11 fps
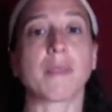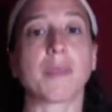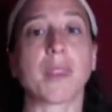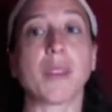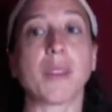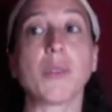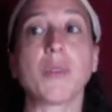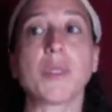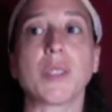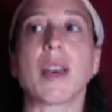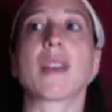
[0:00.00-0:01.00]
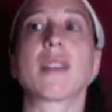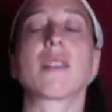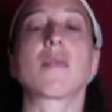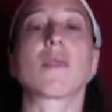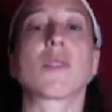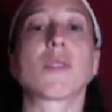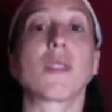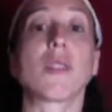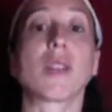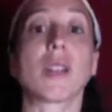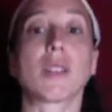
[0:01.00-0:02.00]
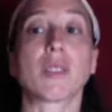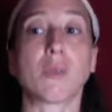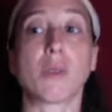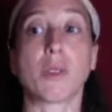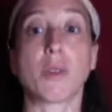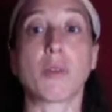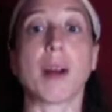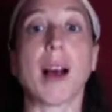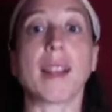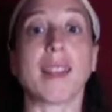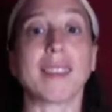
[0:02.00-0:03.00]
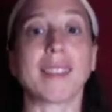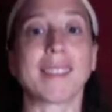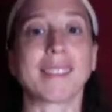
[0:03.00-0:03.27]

and use that to further your connection with your body.